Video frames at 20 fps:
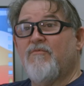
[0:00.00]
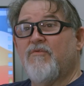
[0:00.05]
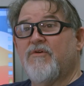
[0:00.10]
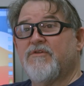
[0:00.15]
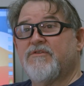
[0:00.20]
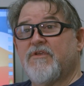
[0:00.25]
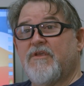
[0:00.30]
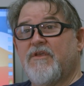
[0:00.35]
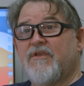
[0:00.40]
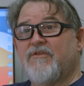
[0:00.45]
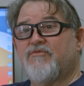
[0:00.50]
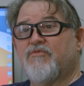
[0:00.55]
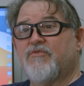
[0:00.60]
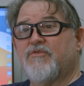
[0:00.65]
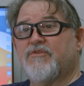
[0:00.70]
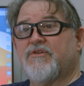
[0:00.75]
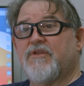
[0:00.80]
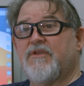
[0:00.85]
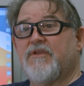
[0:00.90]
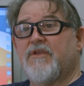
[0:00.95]
was
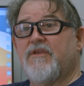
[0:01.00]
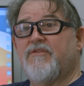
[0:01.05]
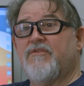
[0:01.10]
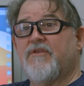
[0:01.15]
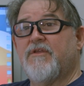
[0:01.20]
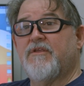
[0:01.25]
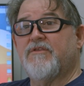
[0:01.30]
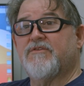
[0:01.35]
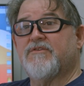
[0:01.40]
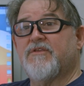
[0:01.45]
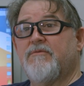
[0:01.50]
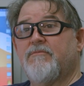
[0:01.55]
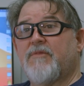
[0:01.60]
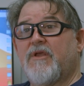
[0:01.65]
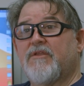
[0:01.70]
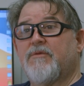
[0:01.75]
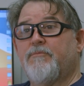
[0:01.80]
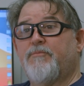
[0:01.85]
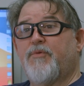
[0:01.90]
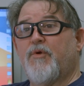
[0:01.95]
interesting in that it seemed
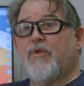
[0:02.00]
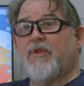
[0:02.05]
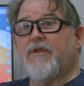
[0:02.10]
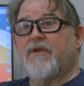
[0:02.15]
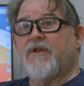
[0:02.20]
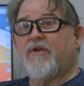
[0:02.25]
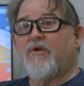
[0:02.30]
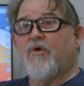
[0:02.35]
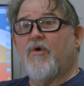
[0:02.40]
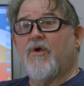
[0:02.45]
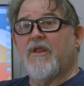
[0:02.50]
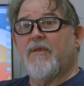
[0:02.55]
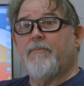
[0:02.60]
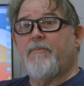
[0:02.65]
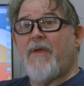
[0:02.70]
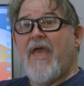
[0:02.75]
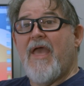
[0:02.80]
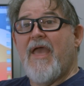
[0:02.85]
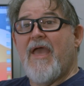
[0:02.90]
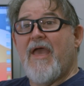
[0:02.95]
like the bullet had already
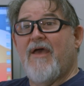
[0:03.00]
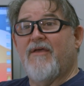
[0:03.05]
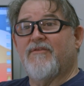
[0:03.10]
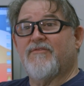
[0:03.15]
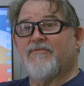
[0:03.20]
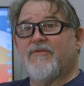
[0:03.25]
passed.